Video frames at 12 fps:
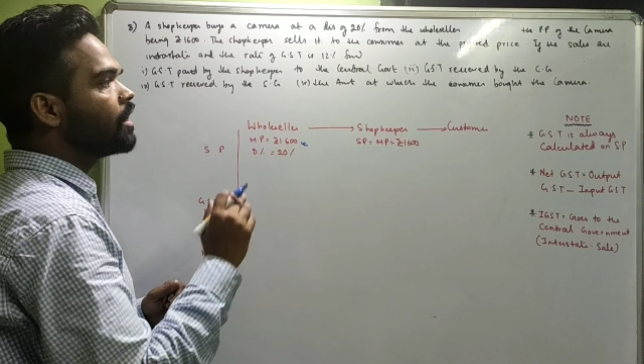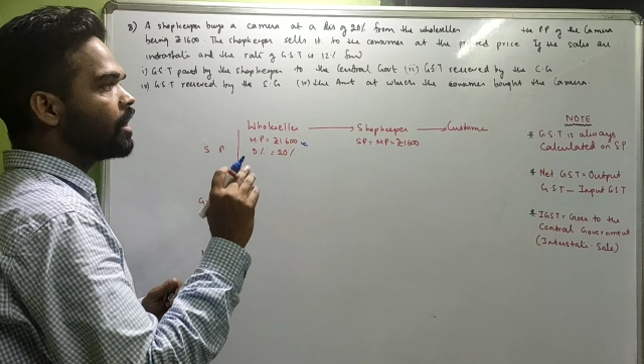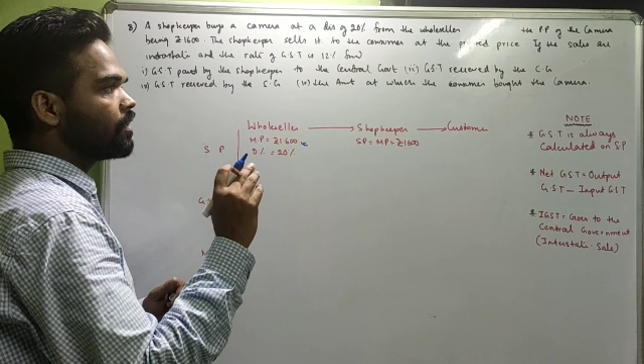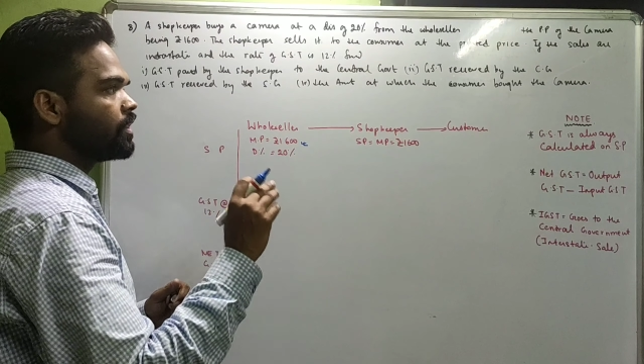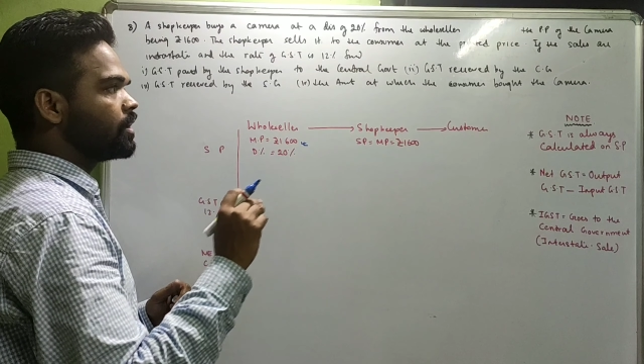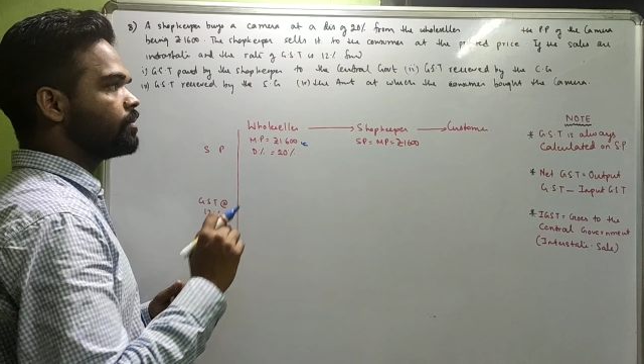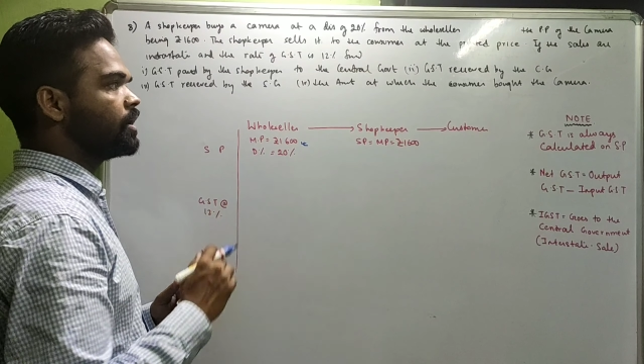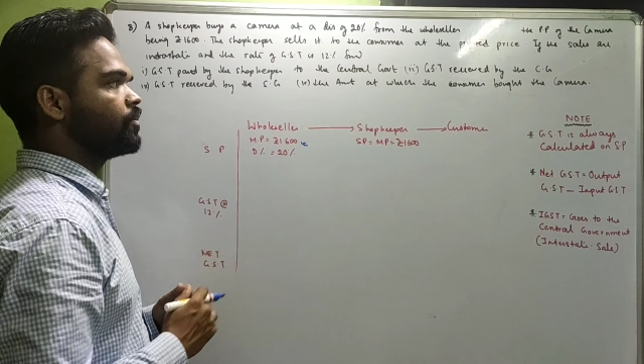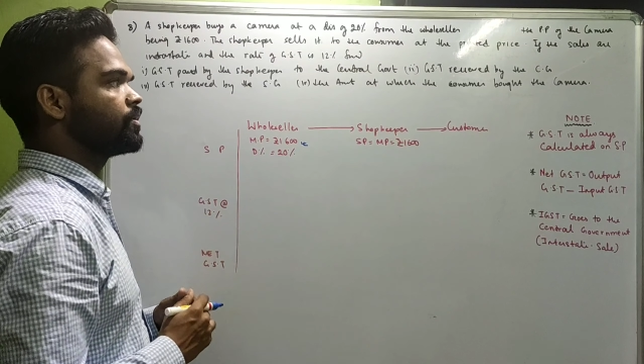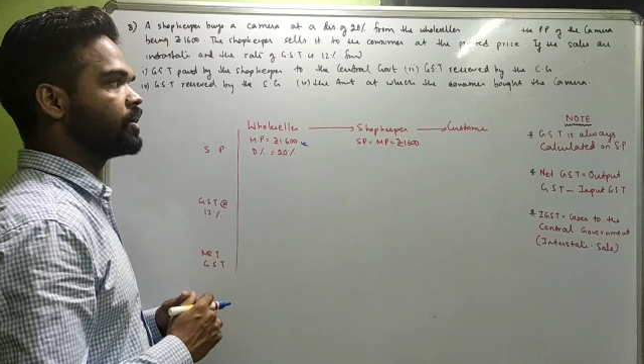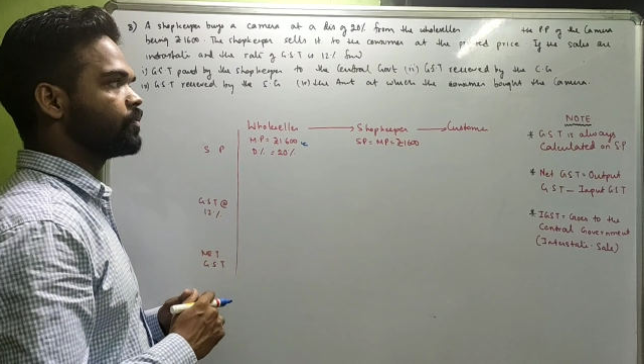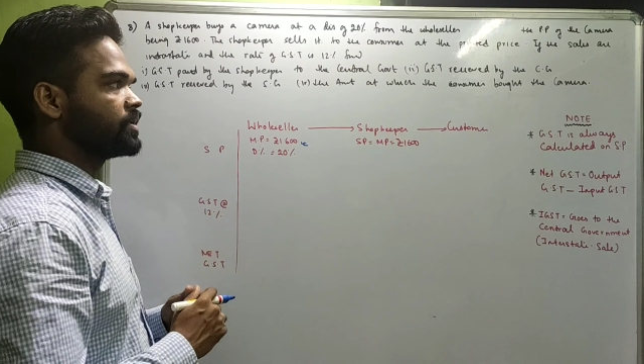and the
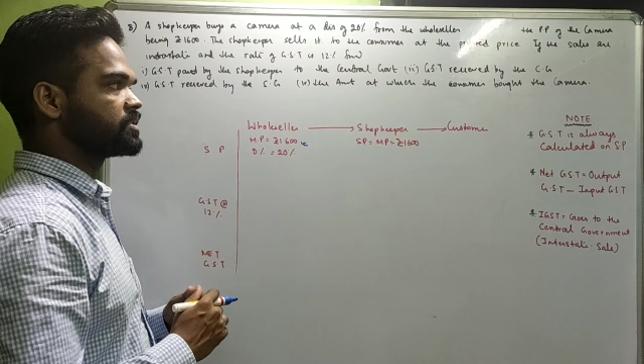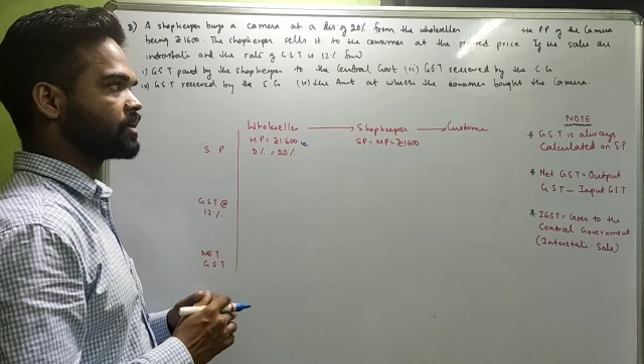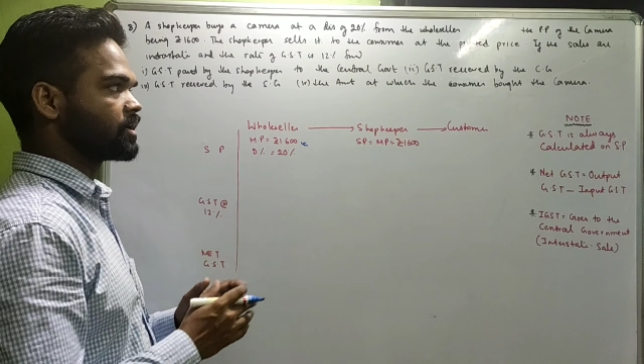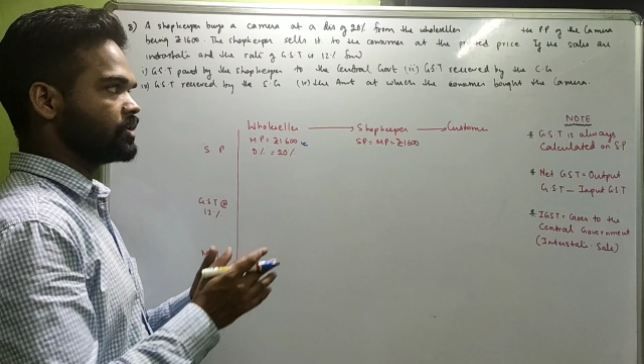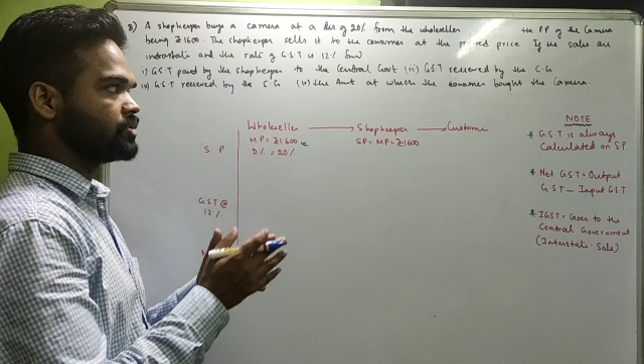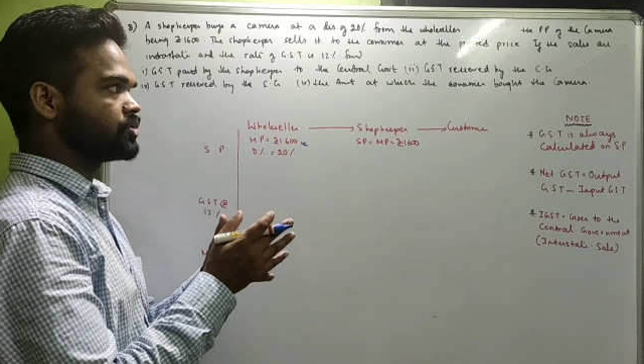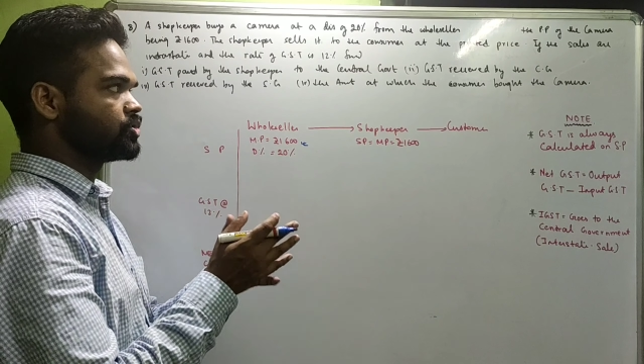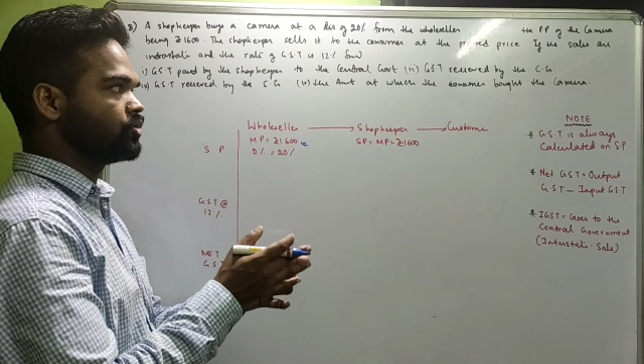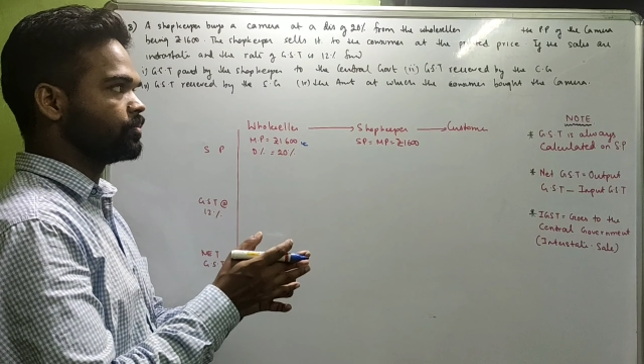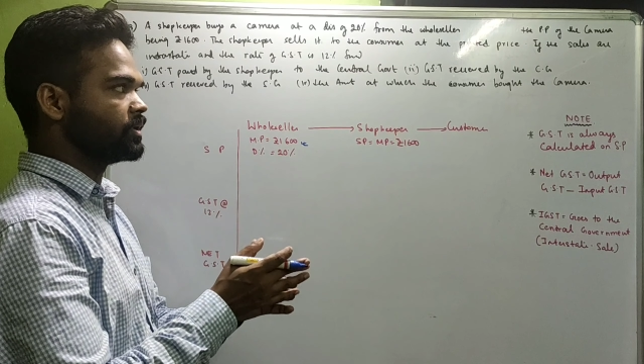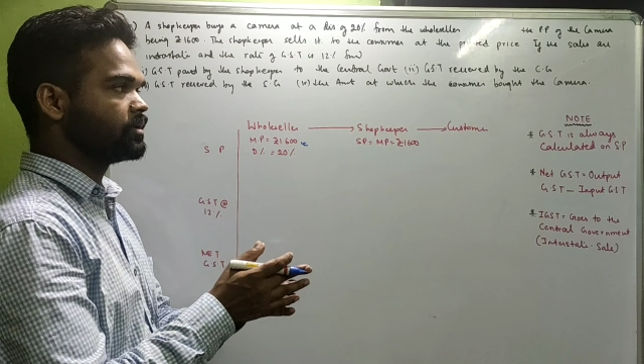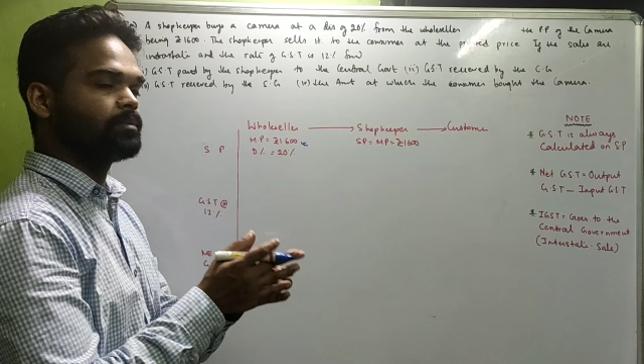amount at which the
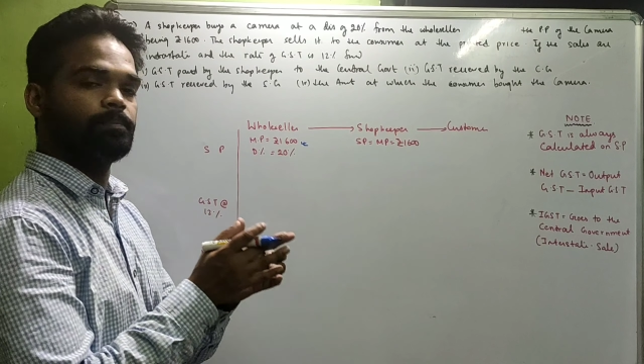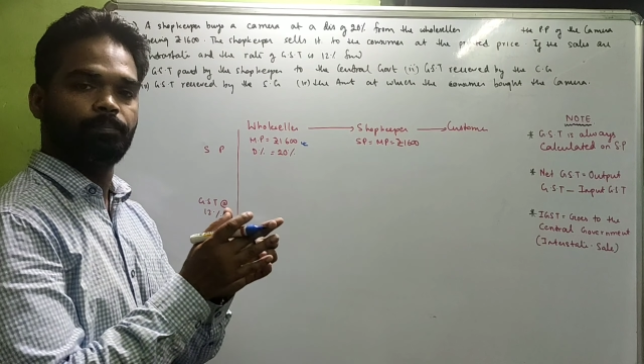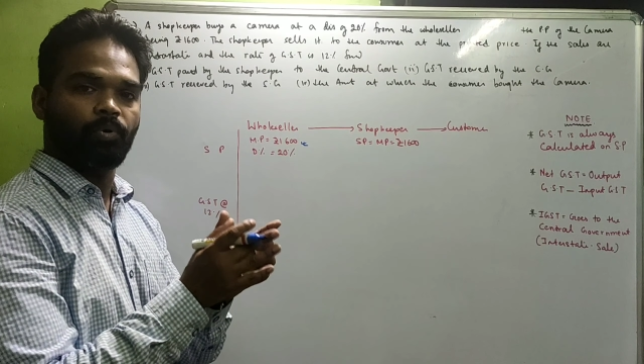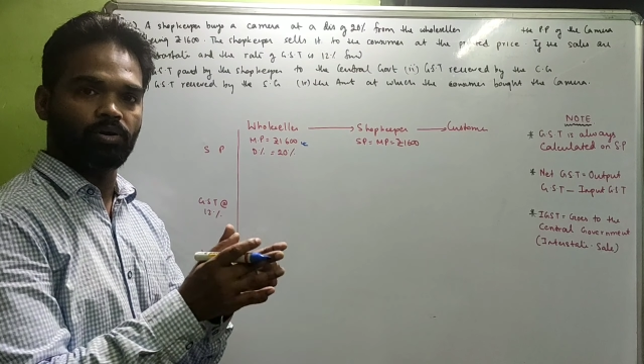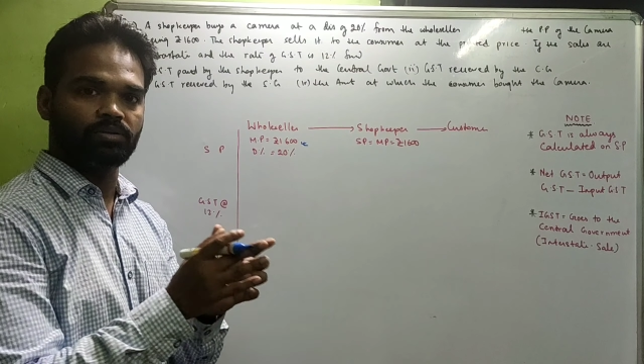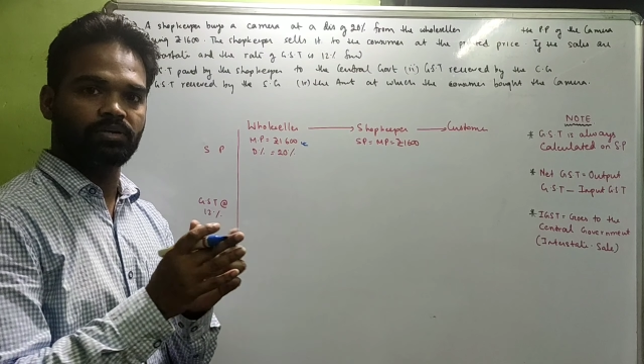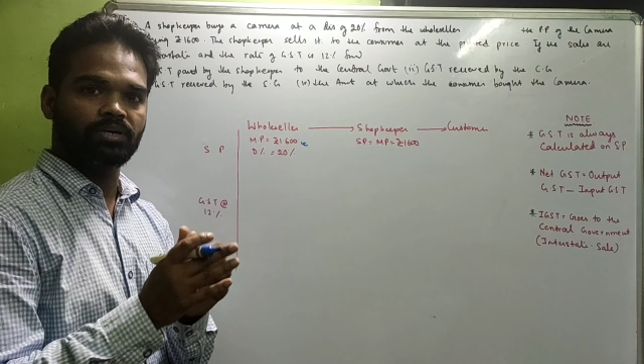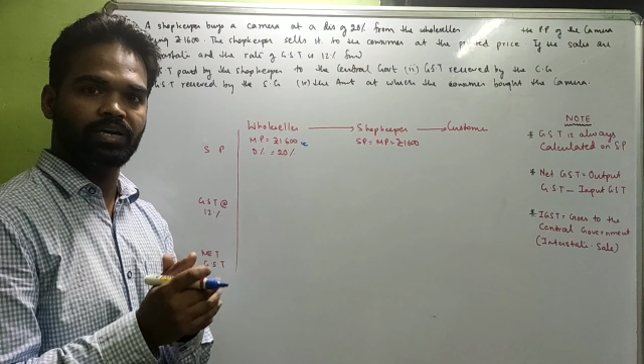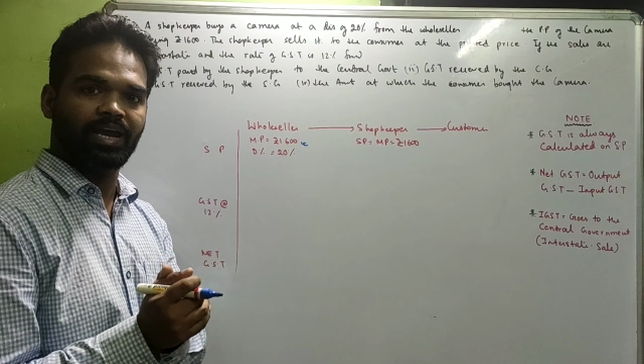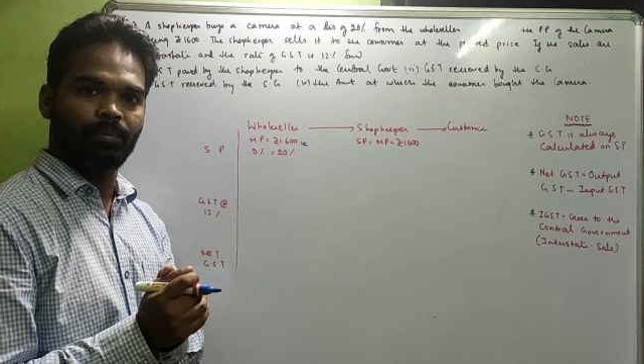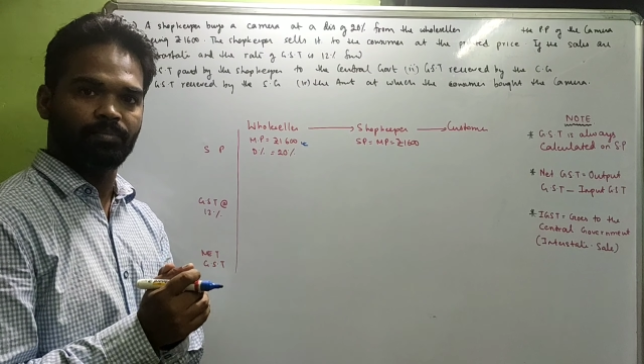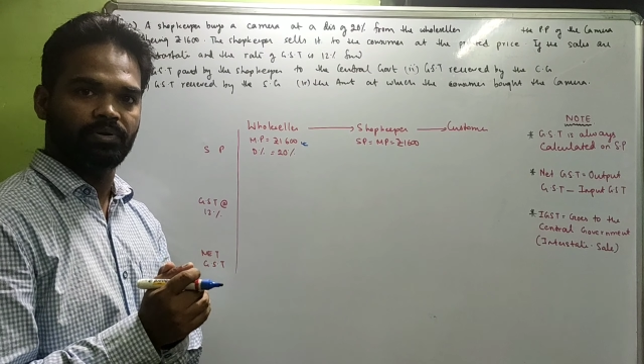consumer bought the
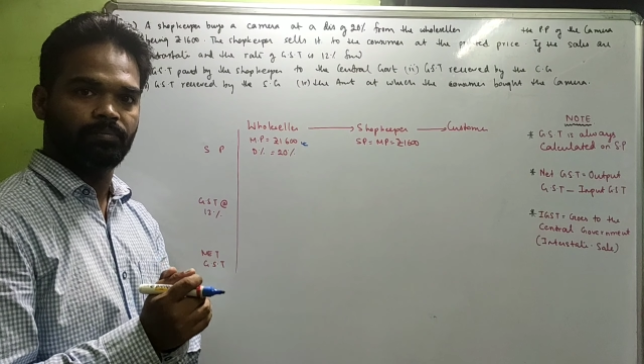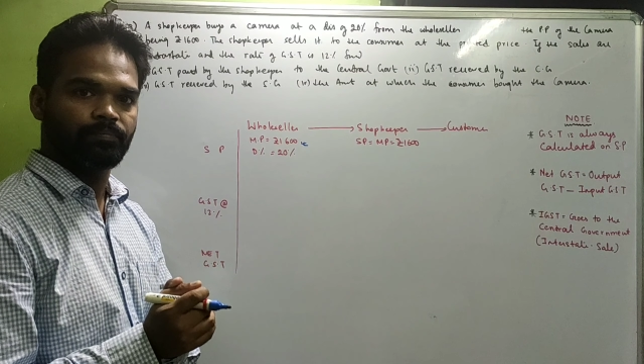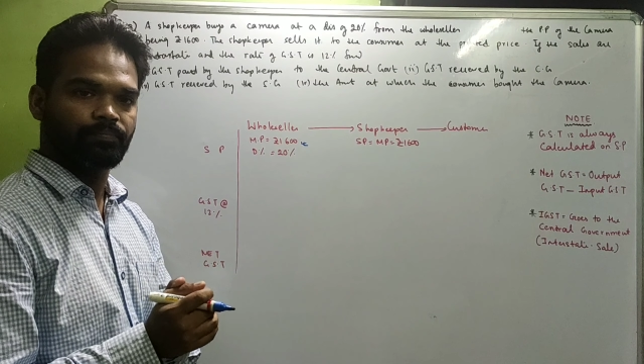camera.